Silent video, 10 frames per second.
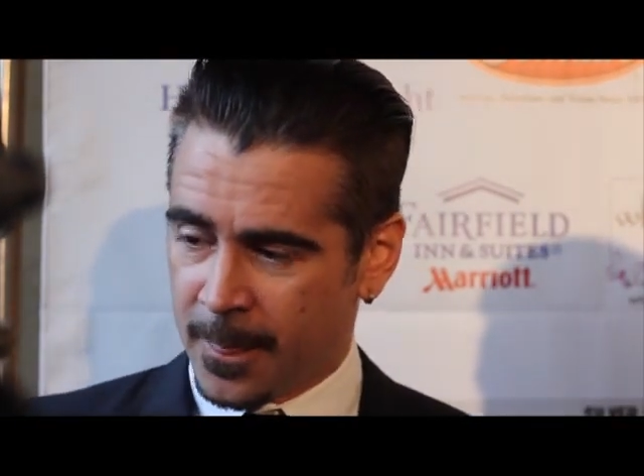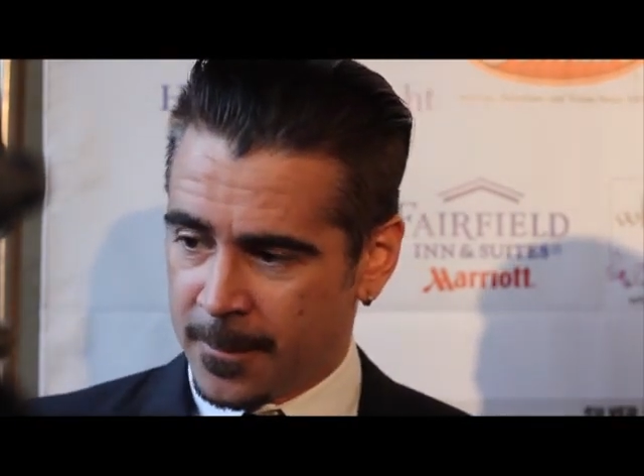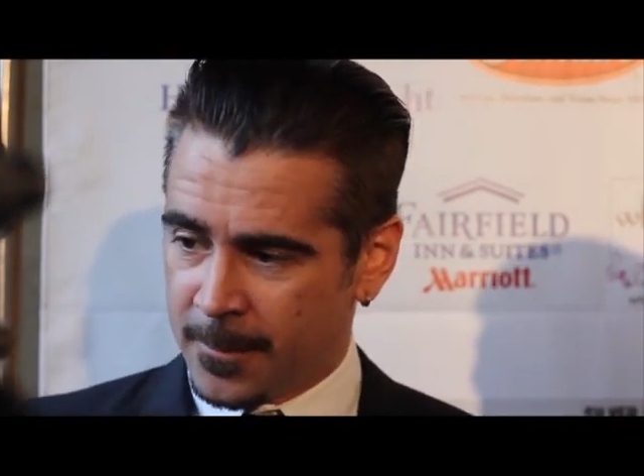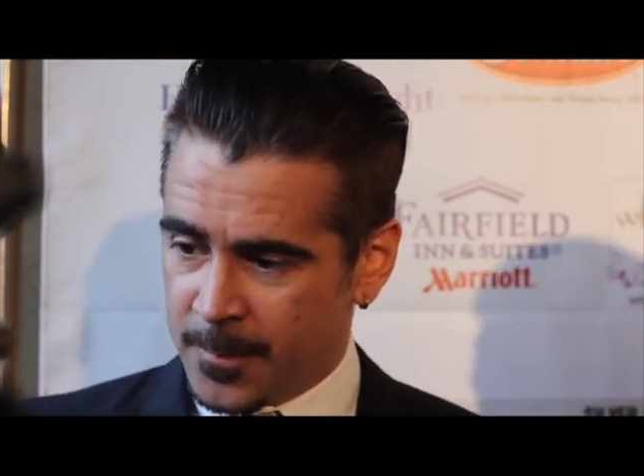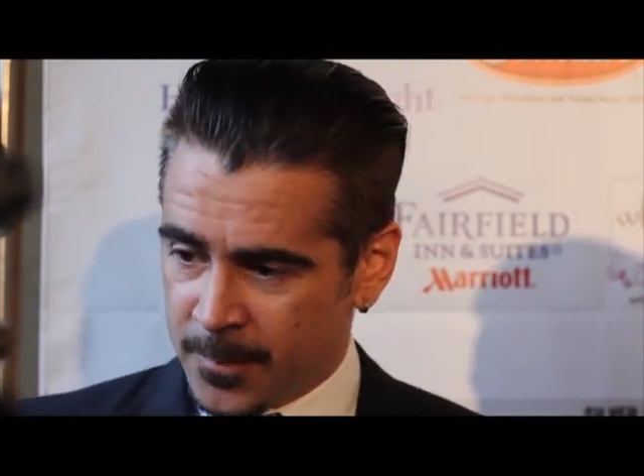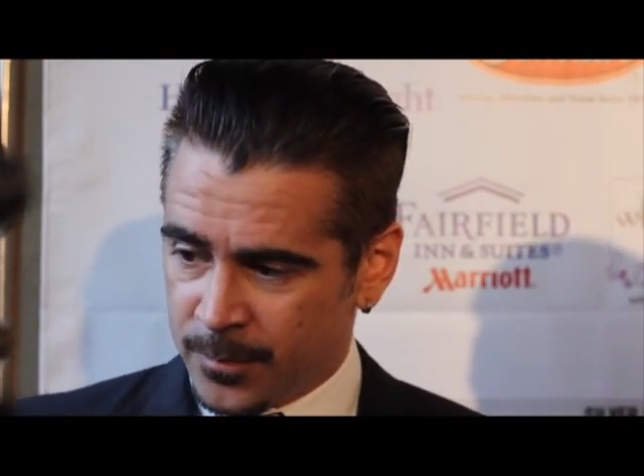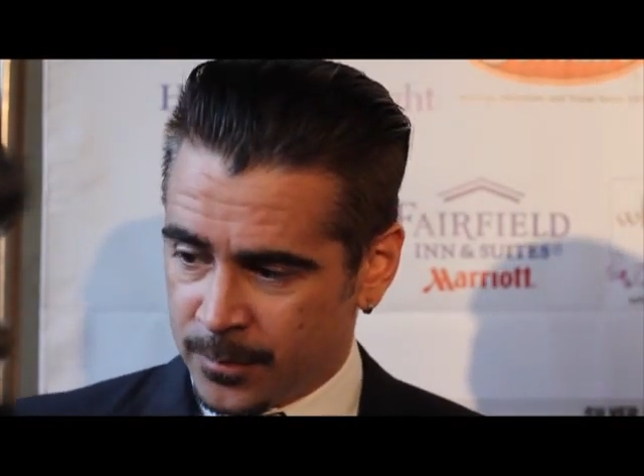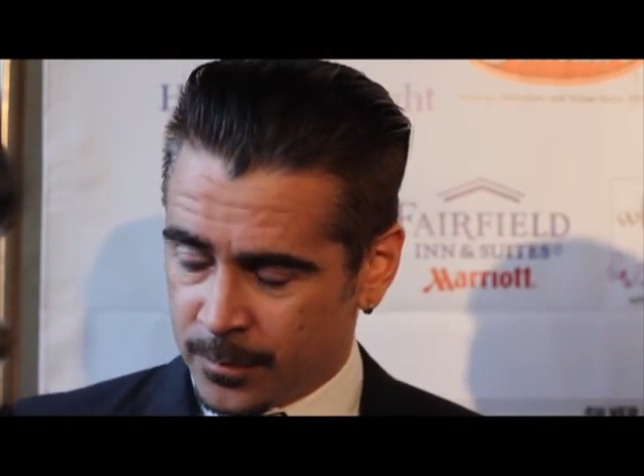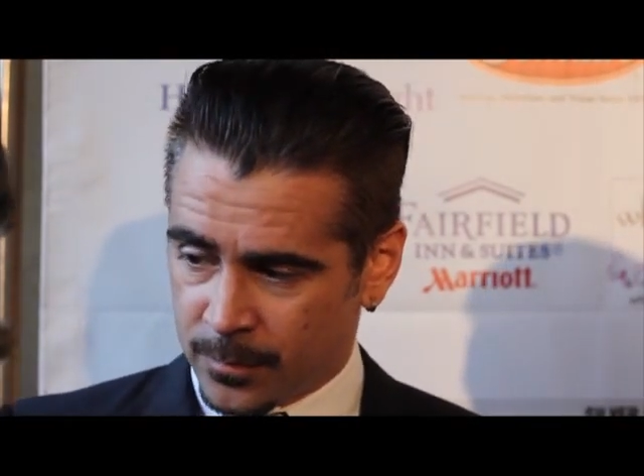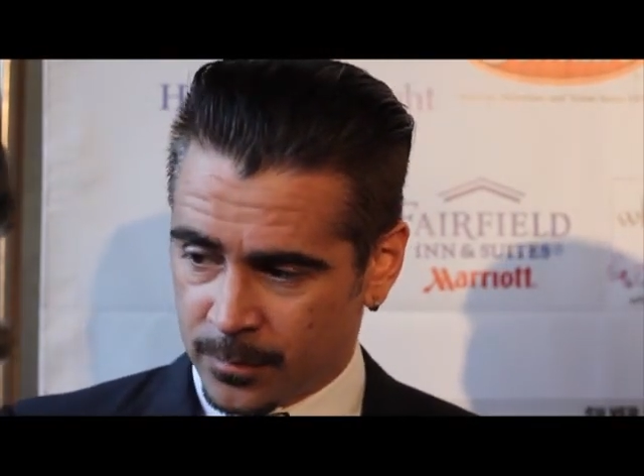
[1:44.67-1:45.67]
And I don't know if you
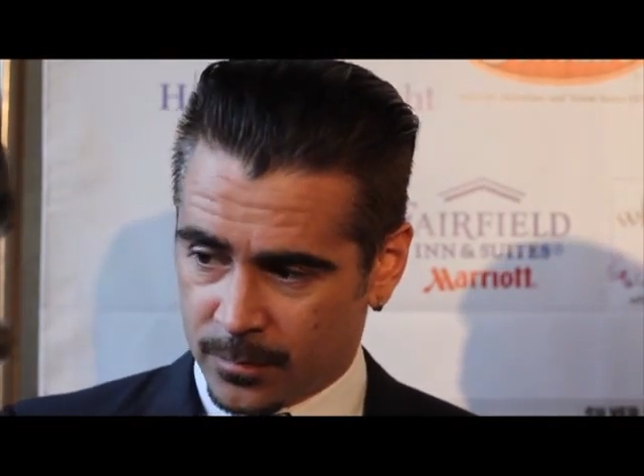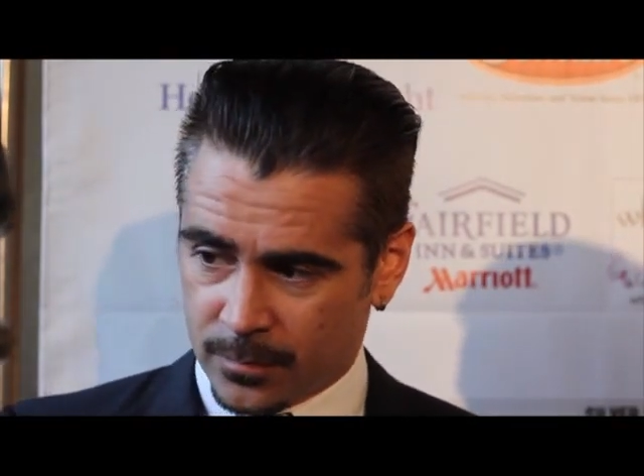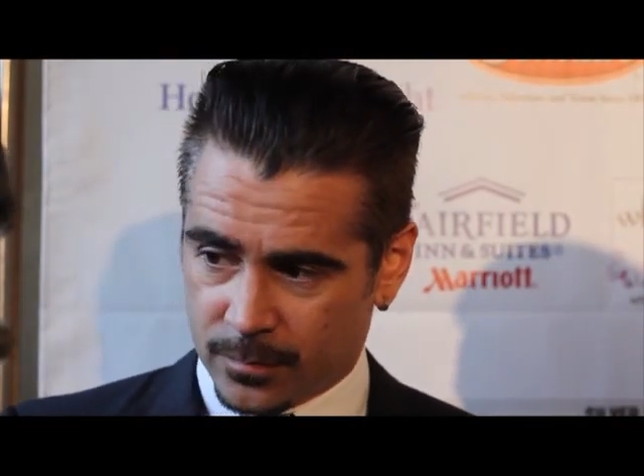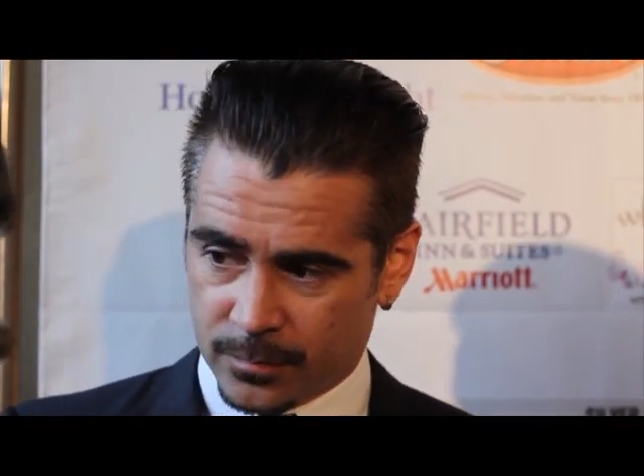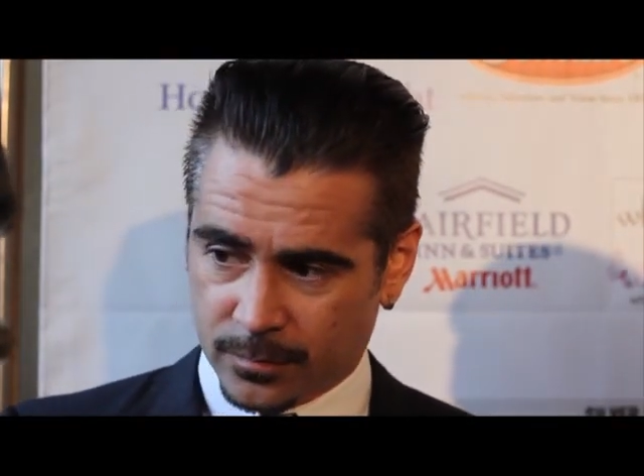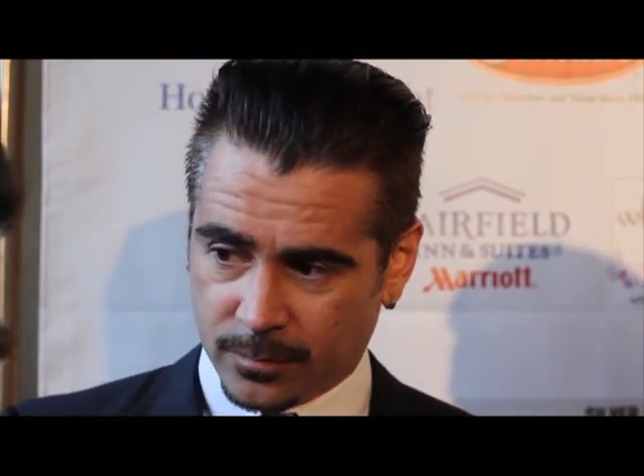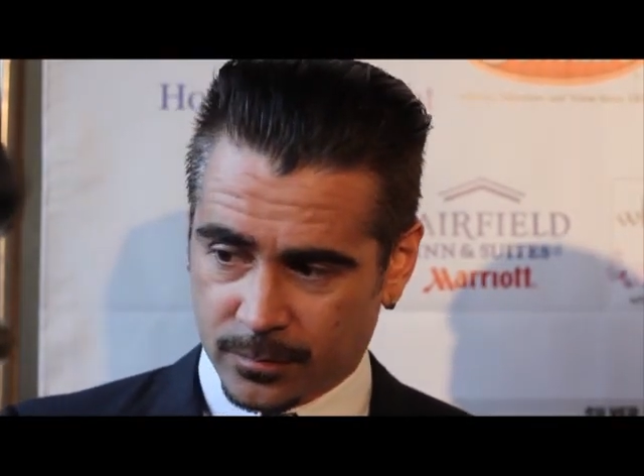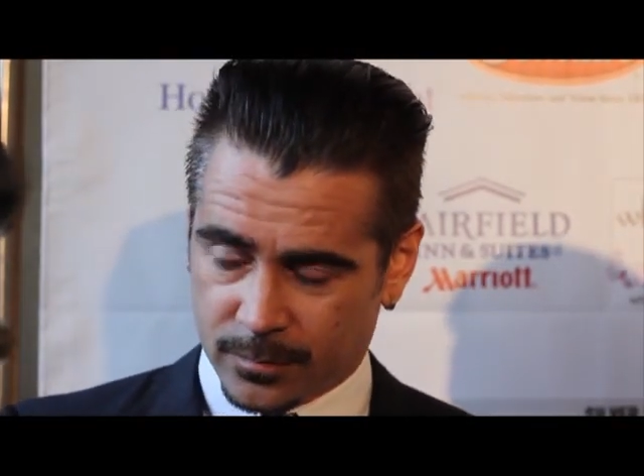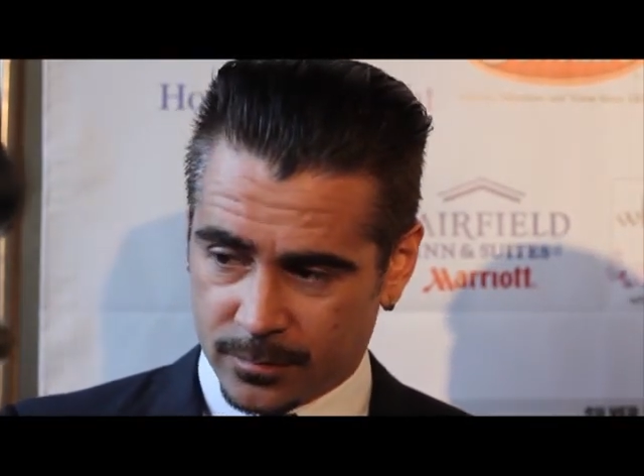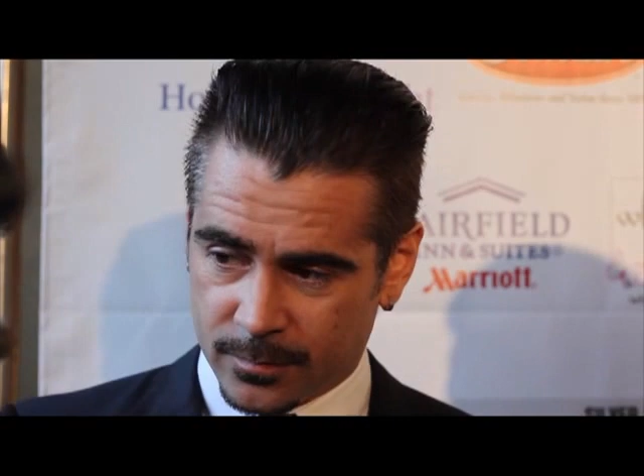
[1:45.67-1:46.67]
got to work with her, but I
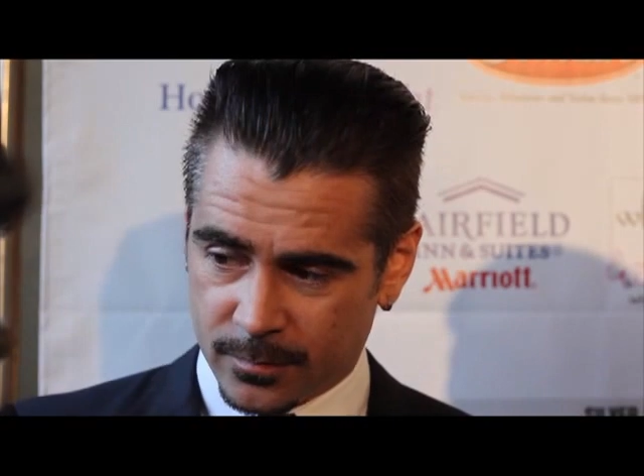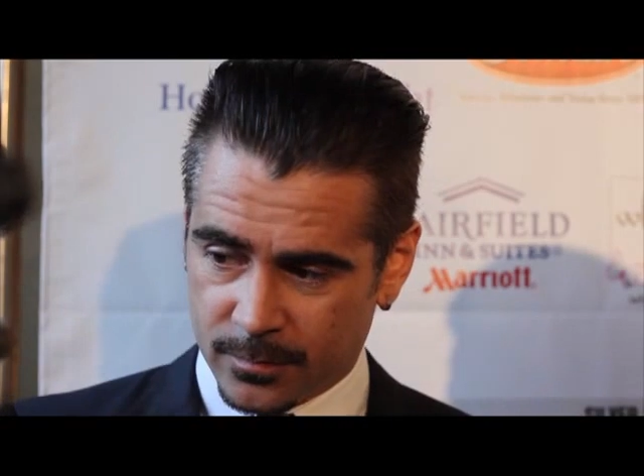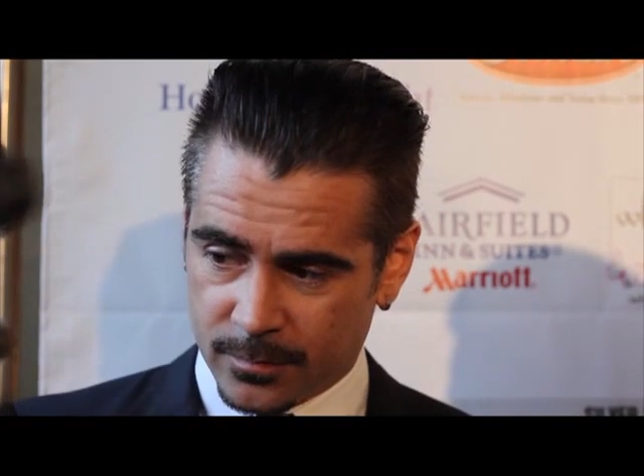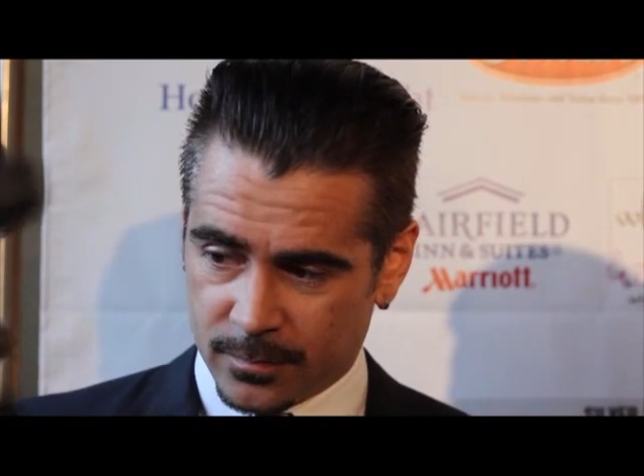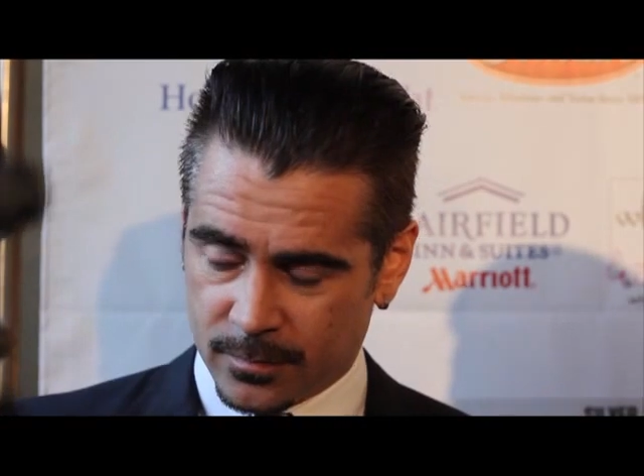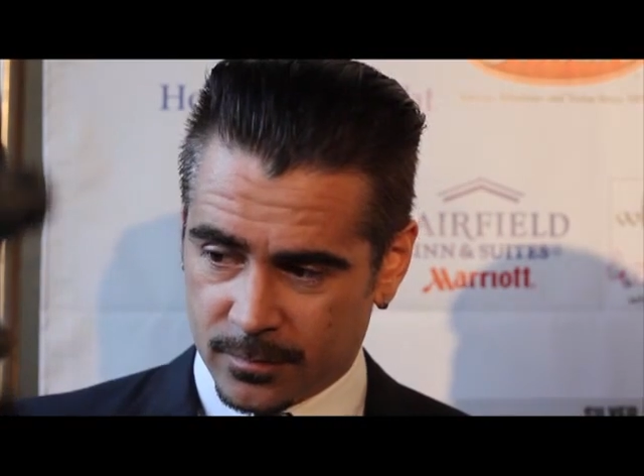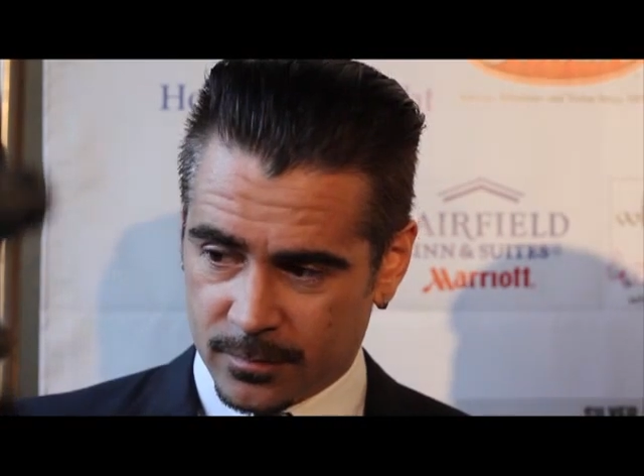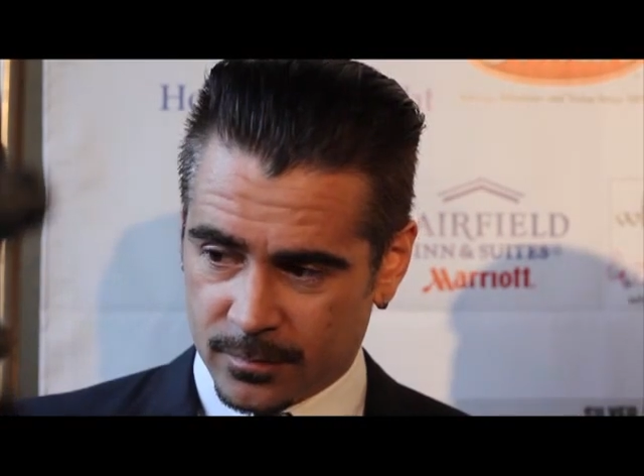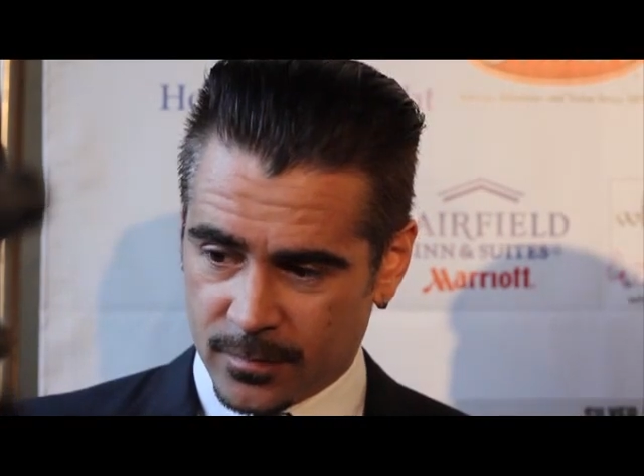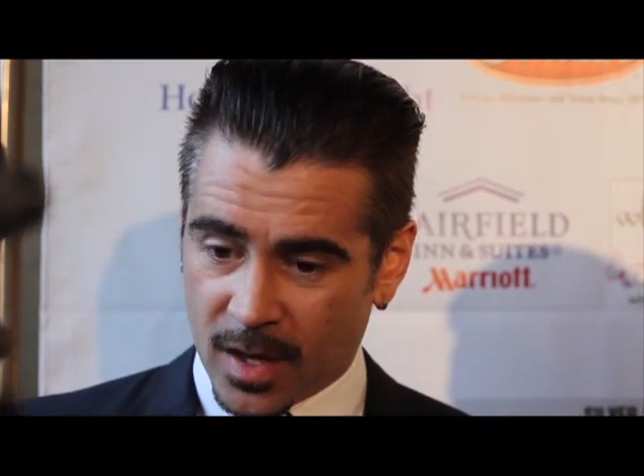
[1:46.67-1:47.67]
saw that Eva Marie
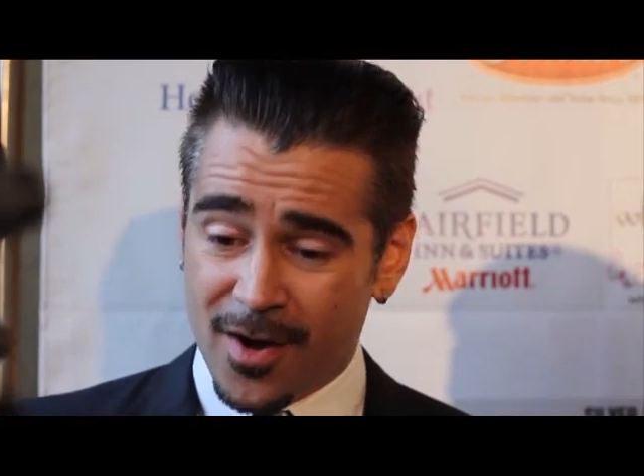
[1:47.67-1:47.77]
Saint,